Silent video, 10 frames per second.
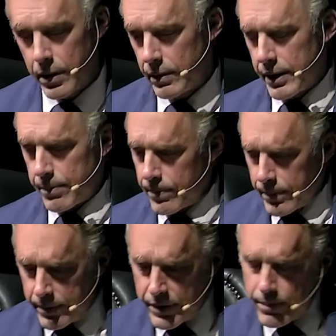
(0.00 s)
Like,
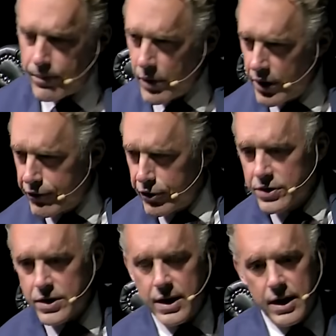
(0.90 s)
well, the
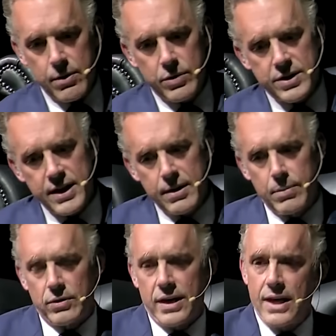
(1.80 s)
first thing I would say
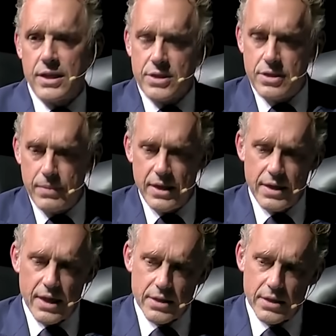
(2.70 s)
about that is to me,
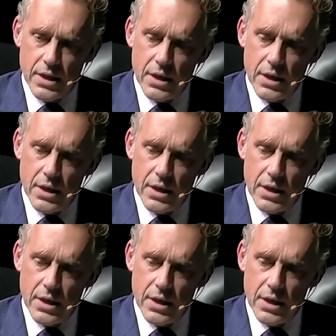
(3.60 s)
that's